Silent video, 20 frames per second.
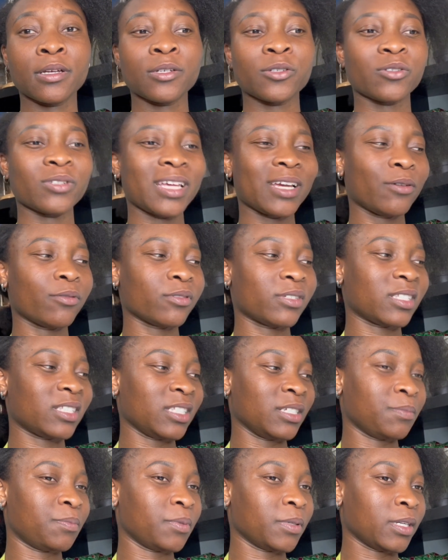Should I go
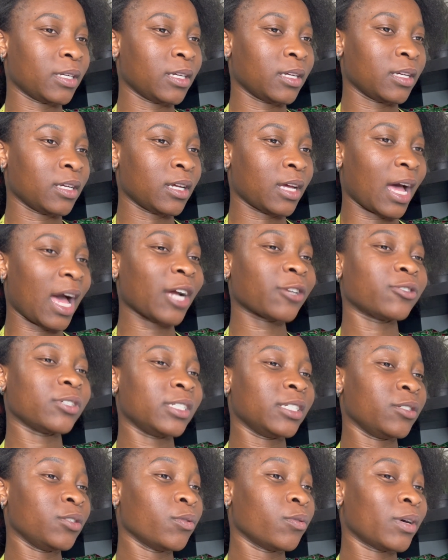sleep?
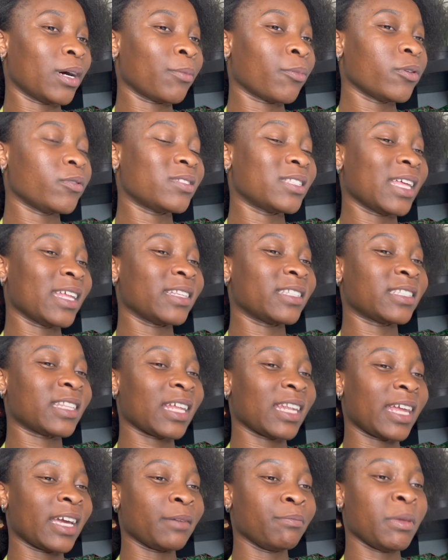Actually, no. I'm going to
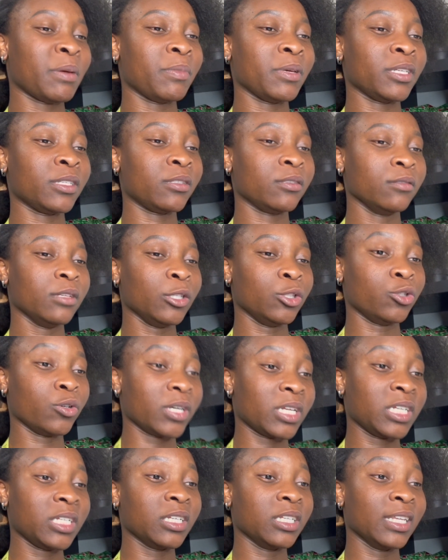start like maybe
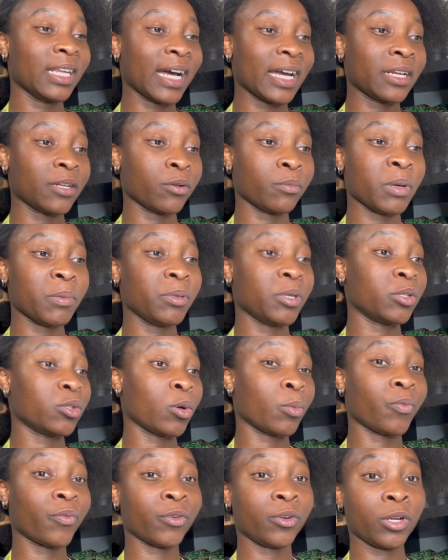joining the line or maybe the
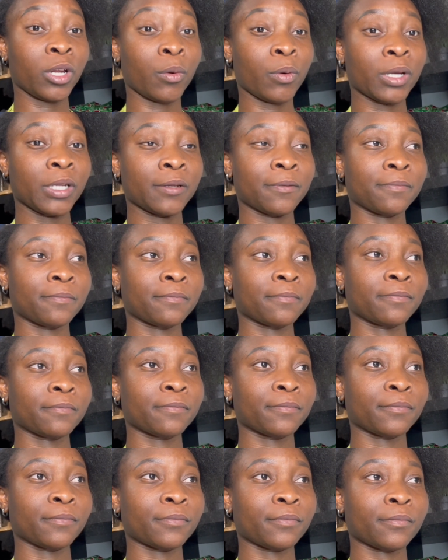top for the other one.
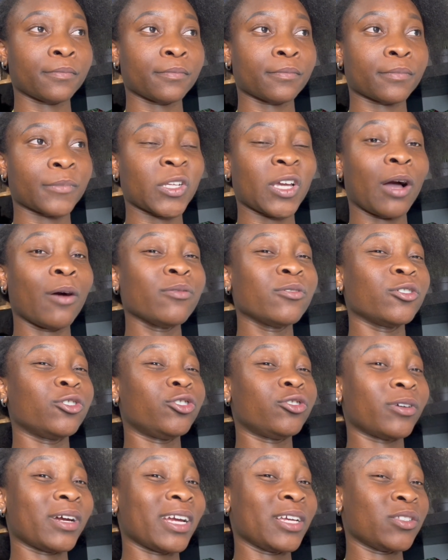Okay, I want to
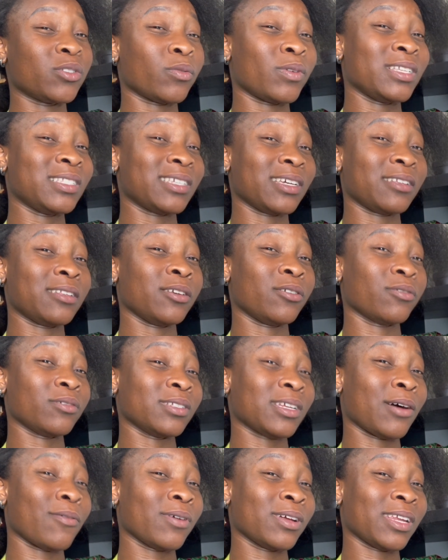try sewing technique
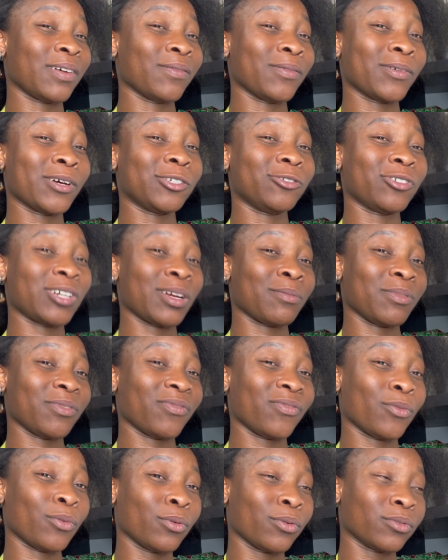on that one that I've never tried
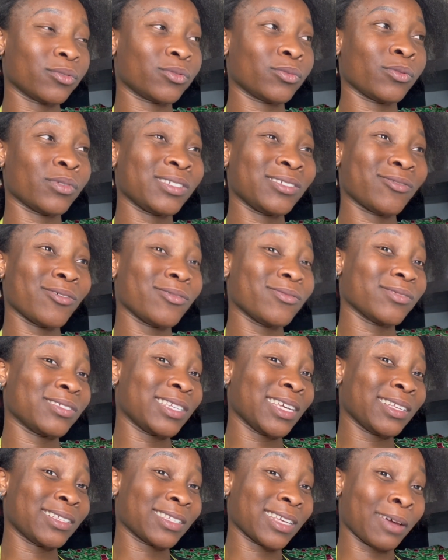before. So it's going to
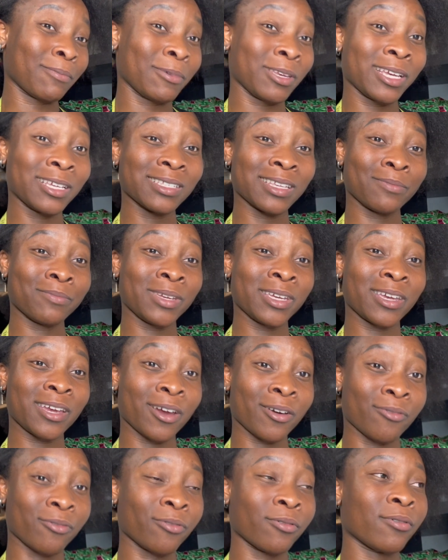take time in case I make
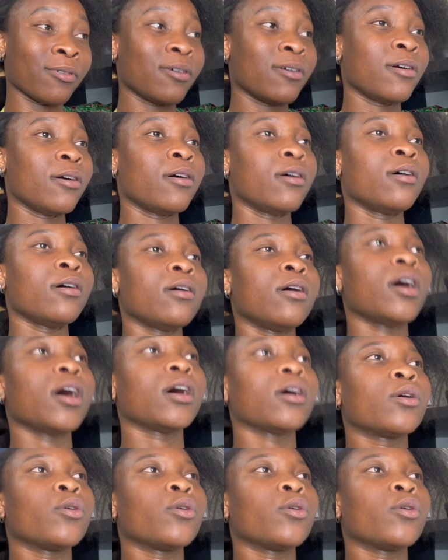error. Ah,